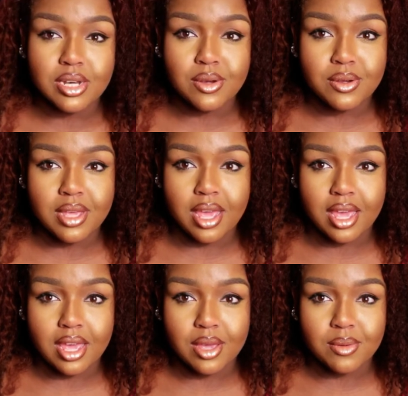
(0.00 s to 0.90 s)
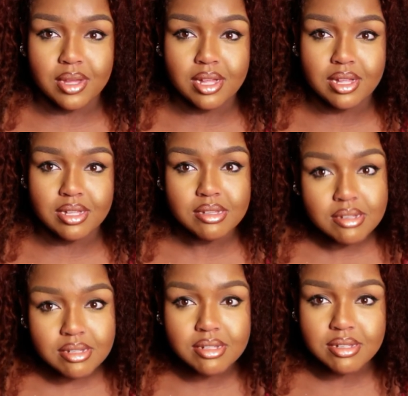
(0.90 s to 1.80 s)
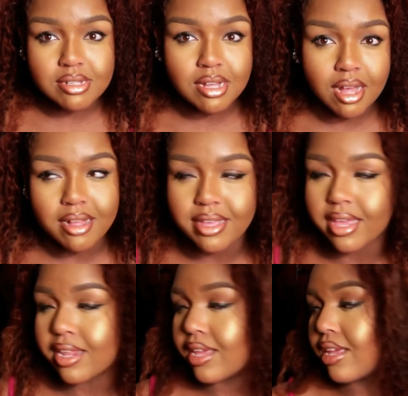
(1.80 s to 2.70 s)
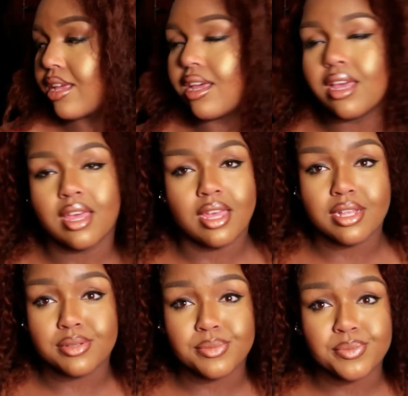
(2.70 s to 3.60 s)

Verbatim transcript: okay well i'll get it and